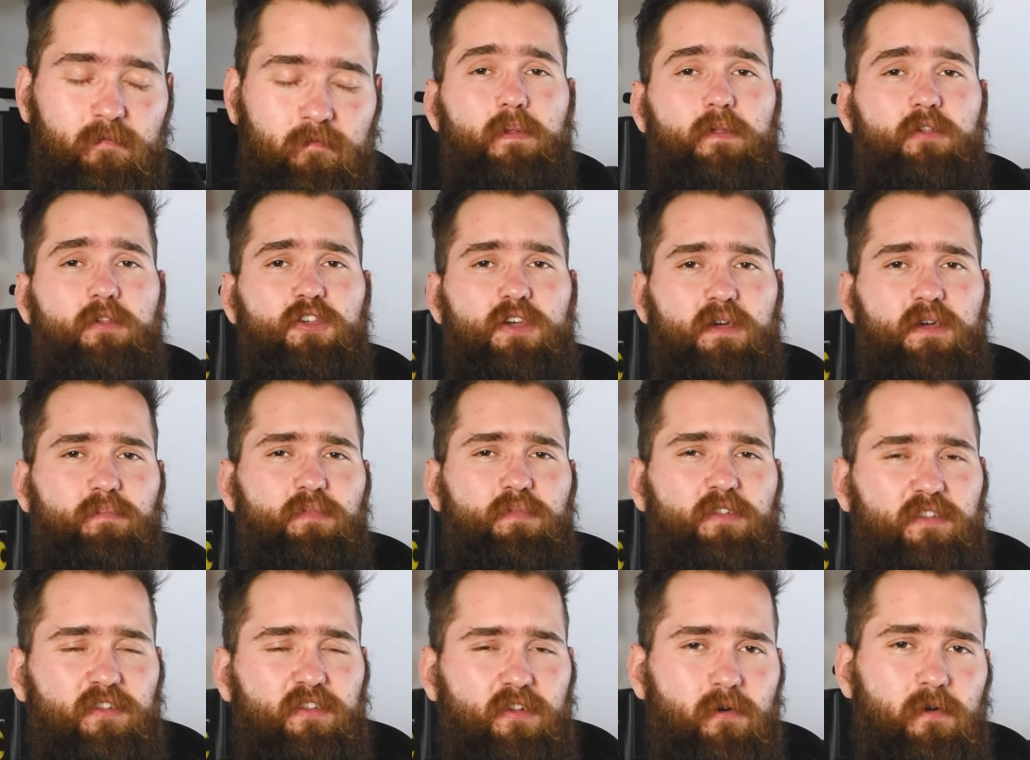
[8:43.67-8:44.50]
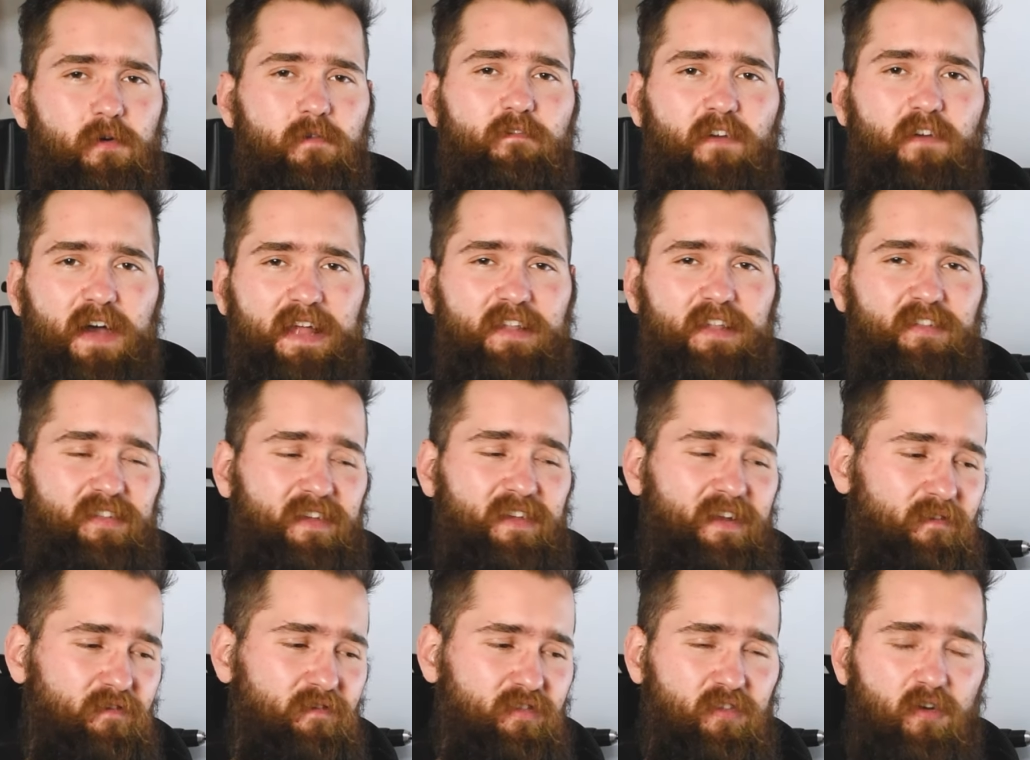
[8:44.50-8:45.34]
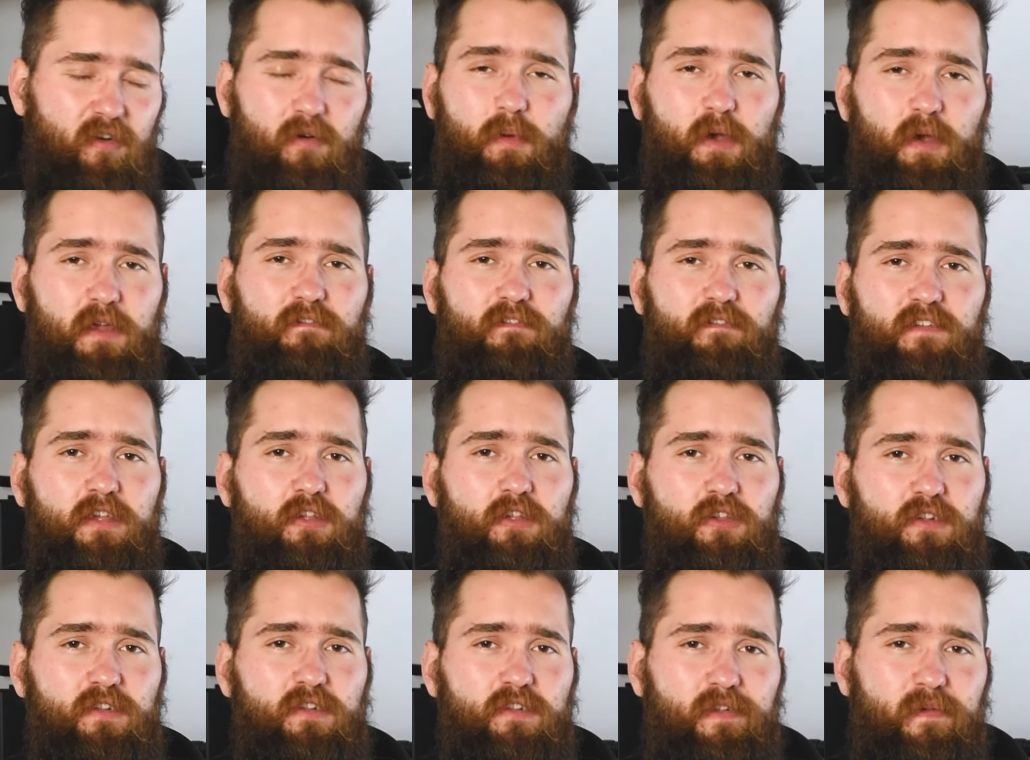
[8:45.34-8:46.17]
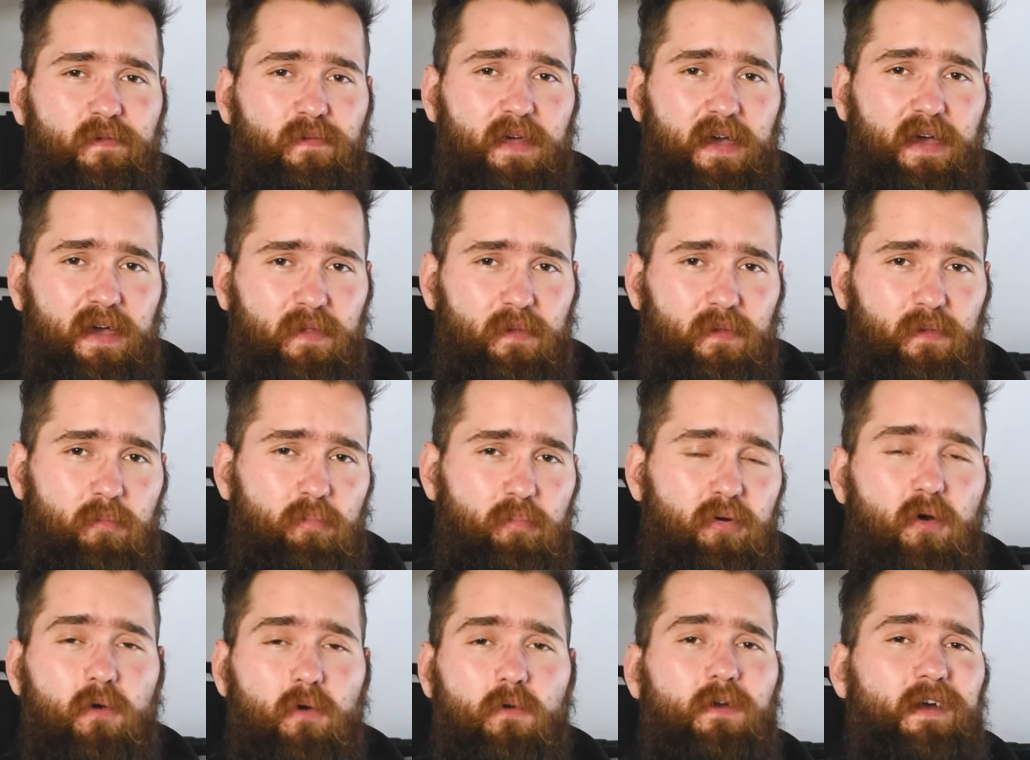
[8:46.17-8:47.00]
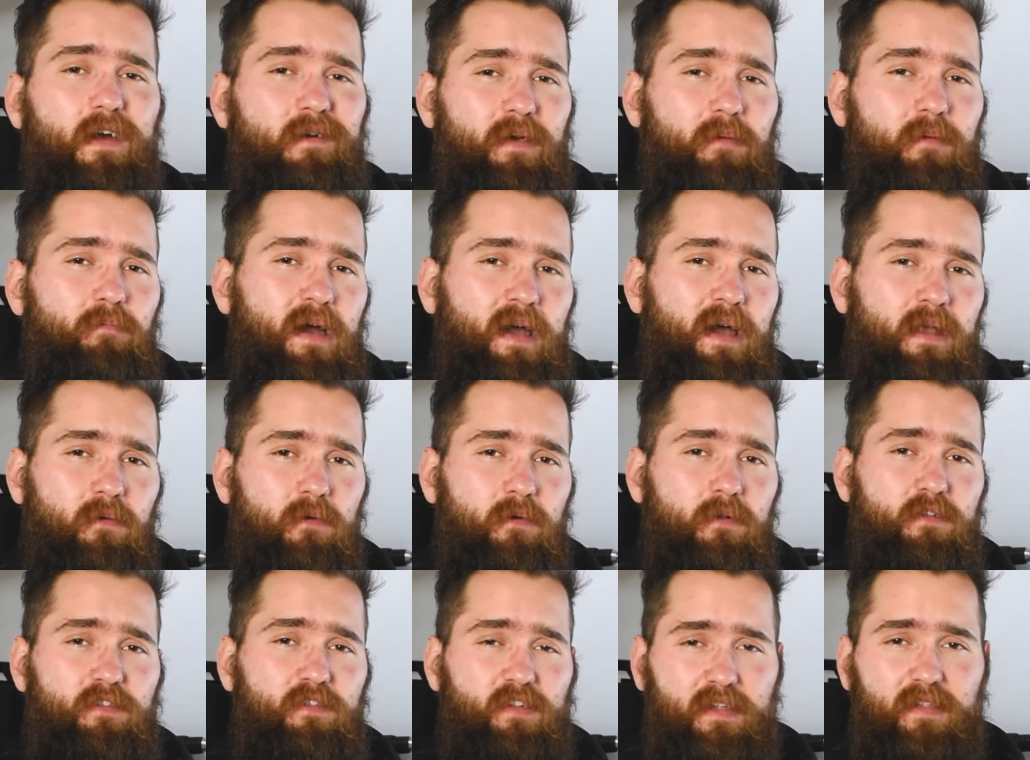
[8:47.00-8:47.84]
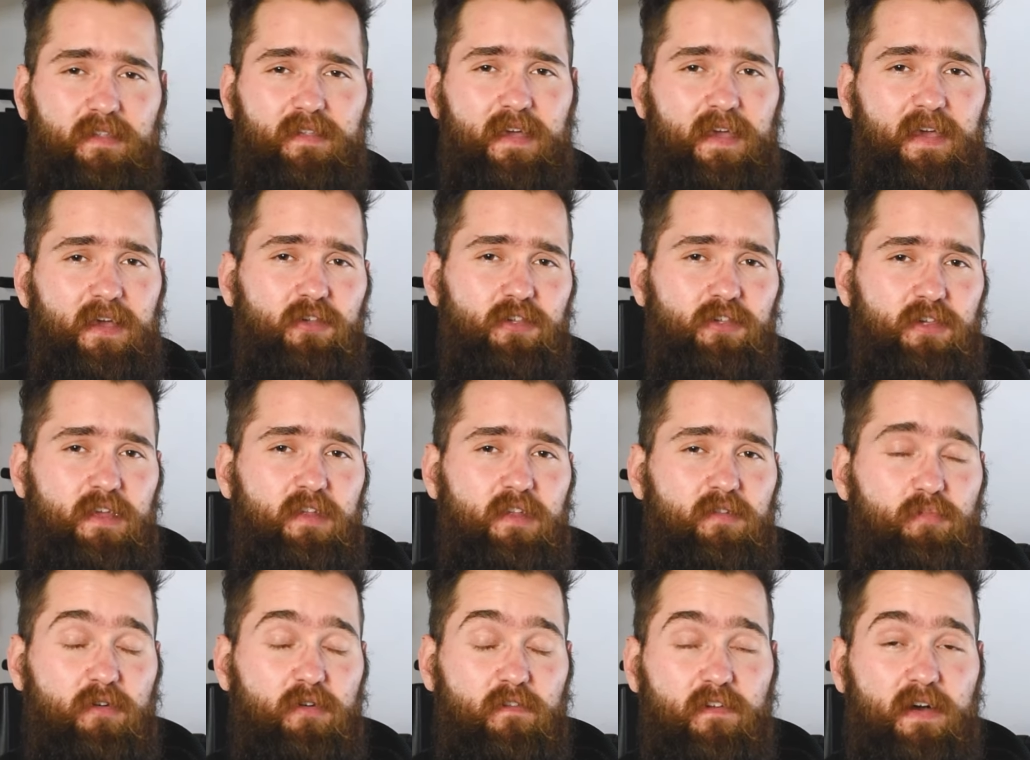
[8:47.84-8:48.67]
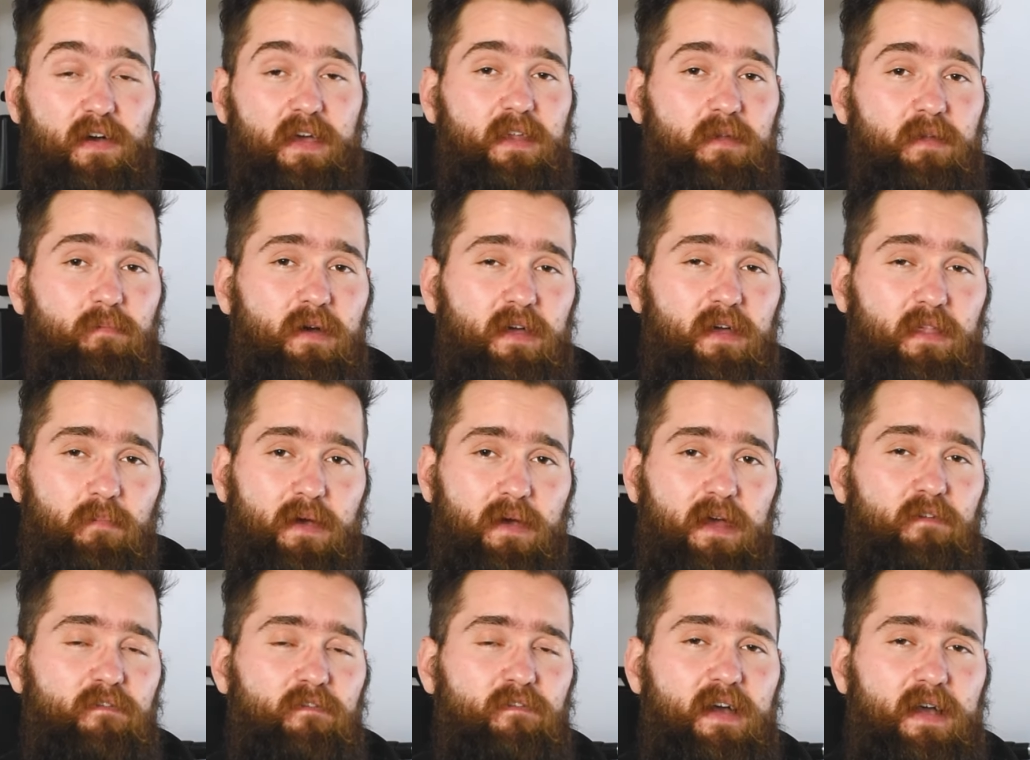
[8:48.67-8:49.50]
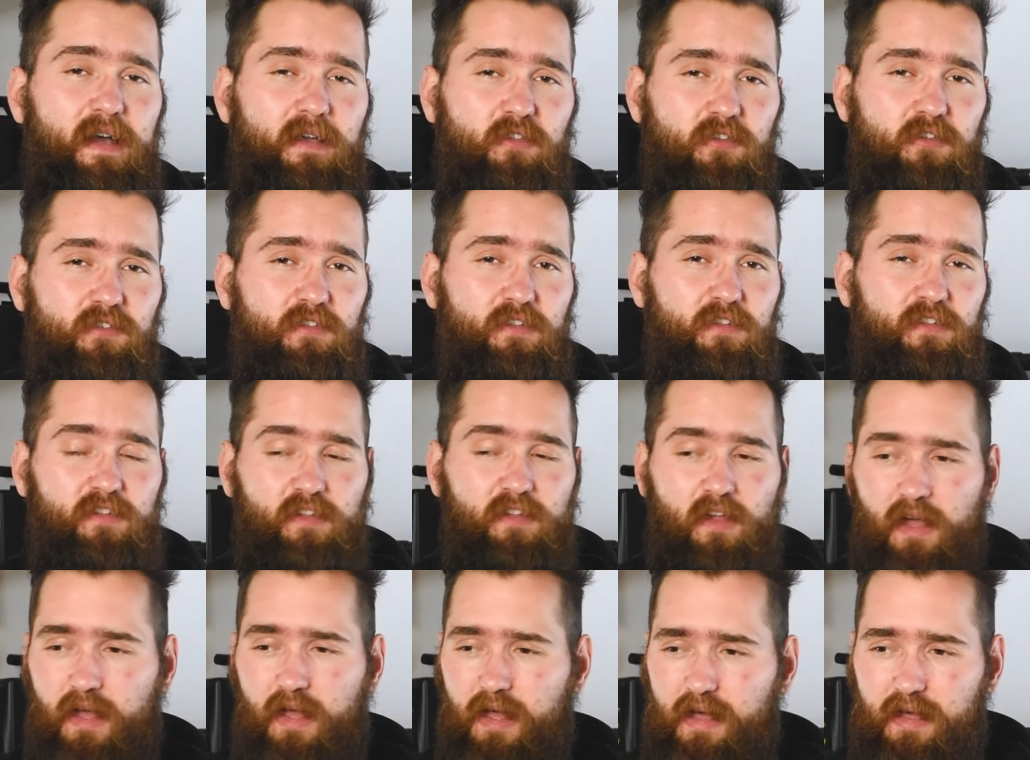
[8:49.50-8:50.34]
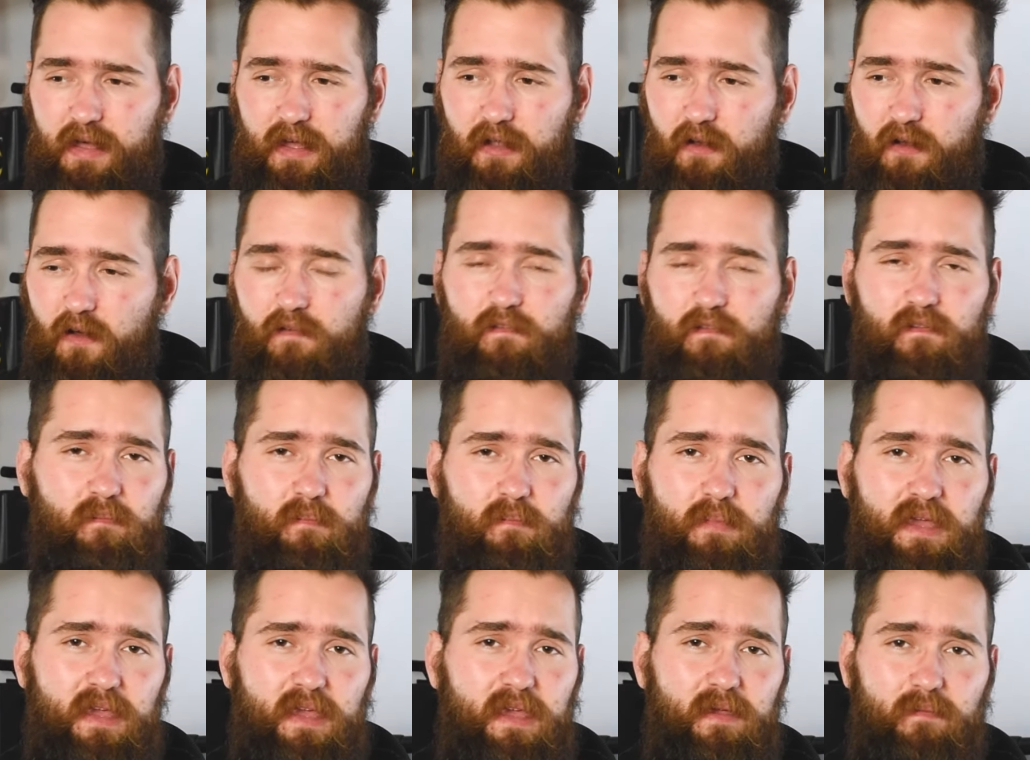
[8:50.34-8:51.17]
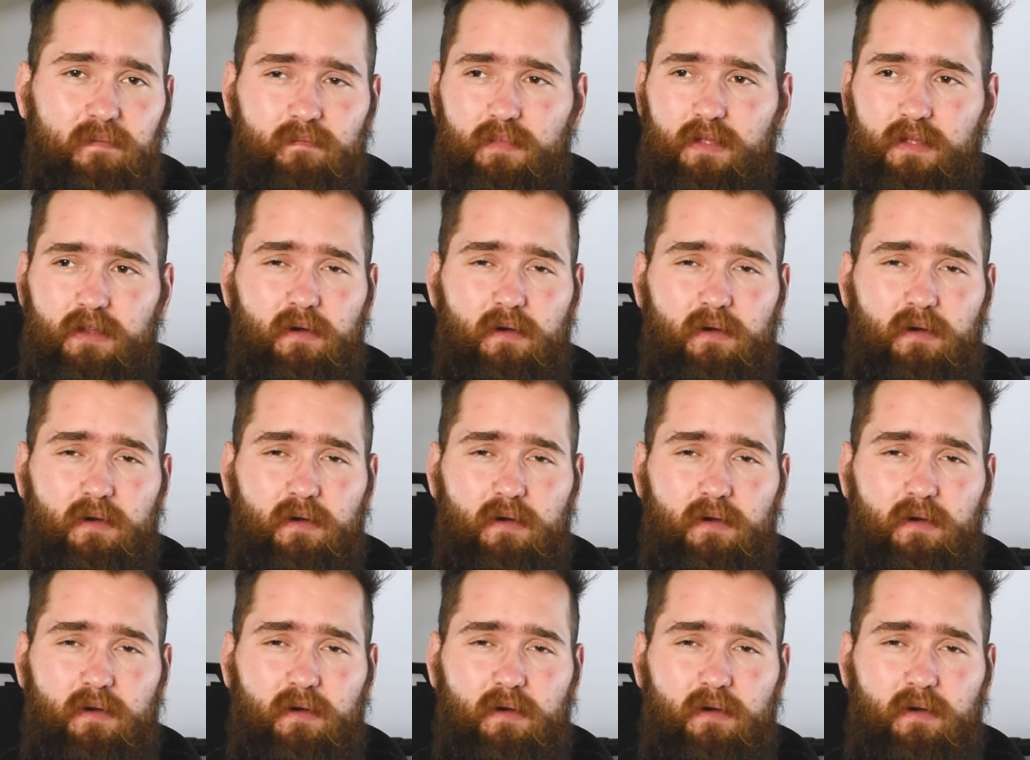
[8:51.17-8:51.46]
The chips are so advanced and have so many features that the programming manuals and data sheets provided by the manufacturers can often be,